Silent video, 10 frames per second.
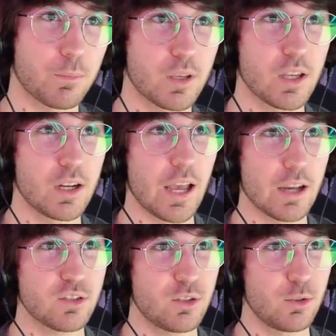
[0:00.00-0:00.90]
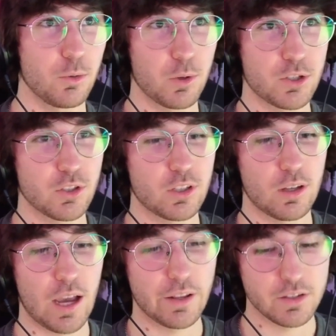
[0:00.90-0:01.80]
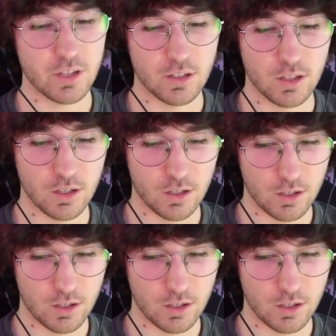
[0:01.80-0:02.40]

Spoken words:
Connects who originally had this idea,